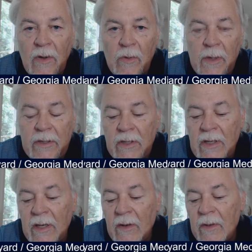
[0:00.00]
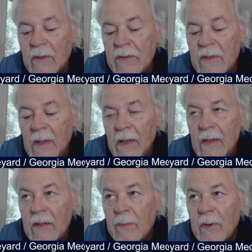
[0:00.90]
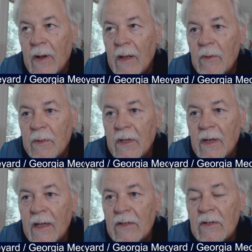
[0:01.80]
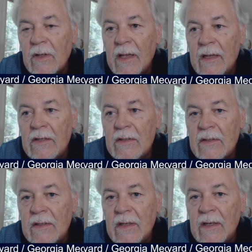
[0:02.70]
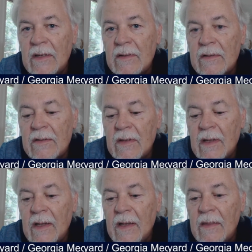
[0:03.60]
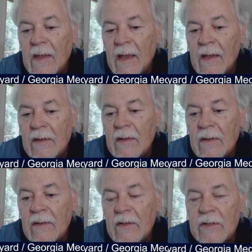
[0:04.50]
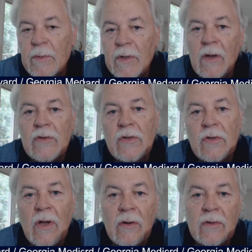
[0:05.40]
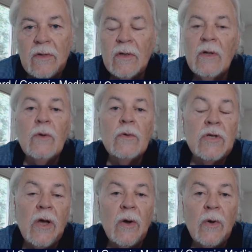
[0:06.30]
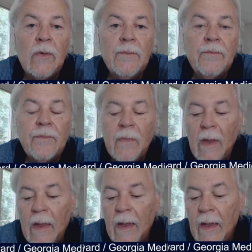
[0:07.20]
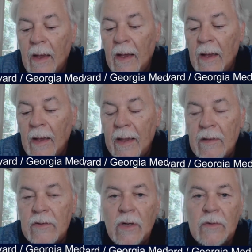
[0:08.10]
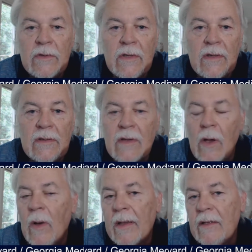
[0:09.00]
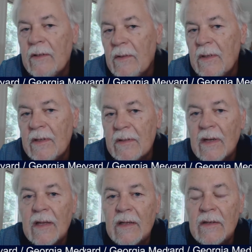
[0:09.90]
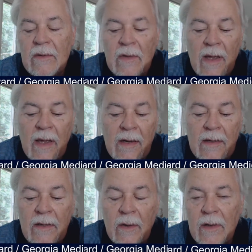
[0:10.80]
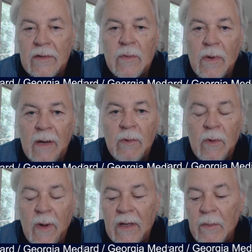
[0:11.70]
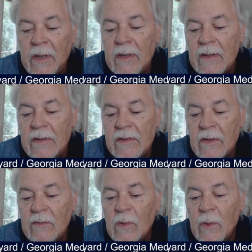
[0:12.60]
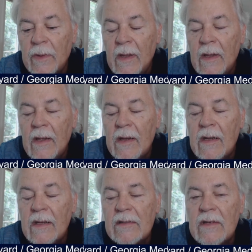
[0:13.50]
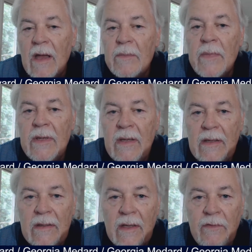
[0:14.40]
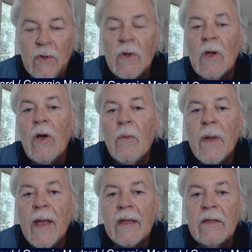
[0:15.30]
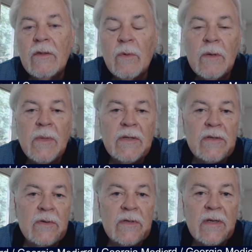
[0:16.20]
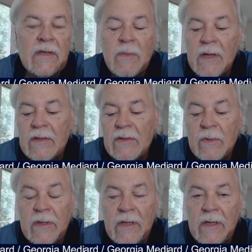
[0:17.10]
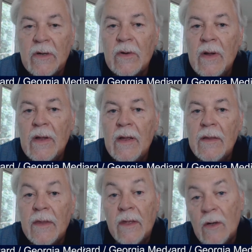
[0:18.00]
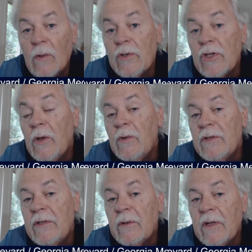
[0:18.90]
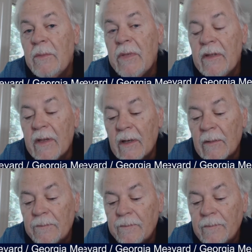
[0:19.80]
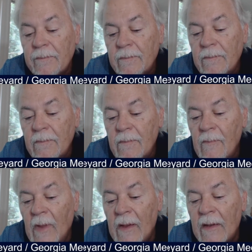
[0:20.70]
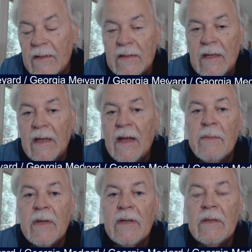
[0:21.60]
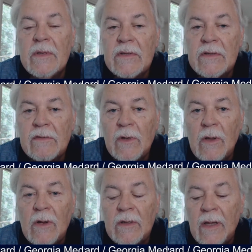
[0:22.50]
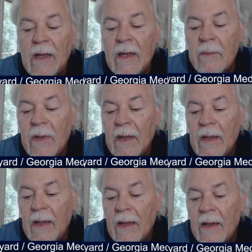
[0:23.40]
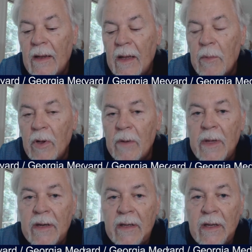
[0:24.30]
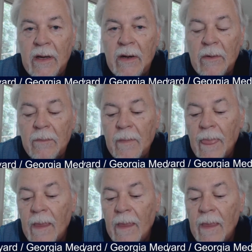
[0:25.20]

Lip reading: whole bunch of carriers. The problem with a national agency is that just because you talk to good old Joe, and Joe says, oh, I can do this and I can do that, and here's what I would recommend and so forth, does not mean that if you call back in 3 months or 6 months or a year, the good old Joe is still going to be there. As I said, I've been in the business for a long time. I'm on Medicare.